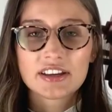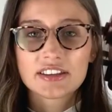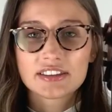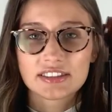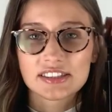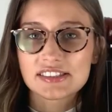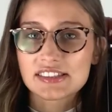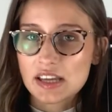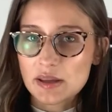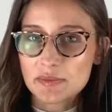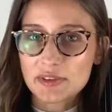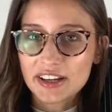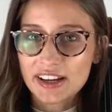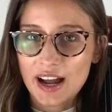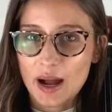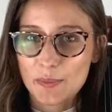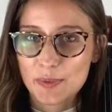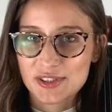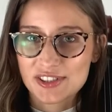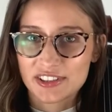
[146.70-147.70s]
The same thing
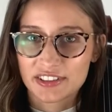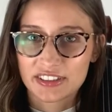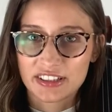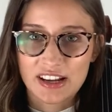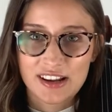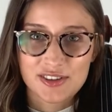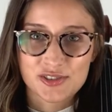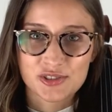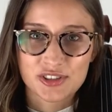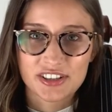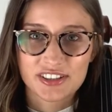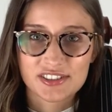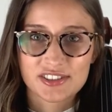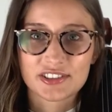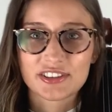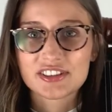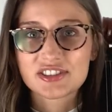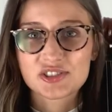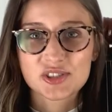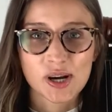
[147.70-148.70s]
happens on the A string, so
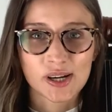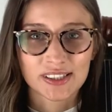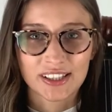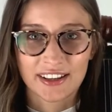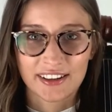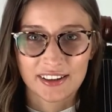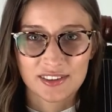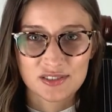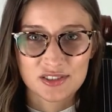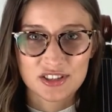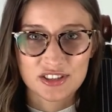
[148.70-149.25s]
let's check that out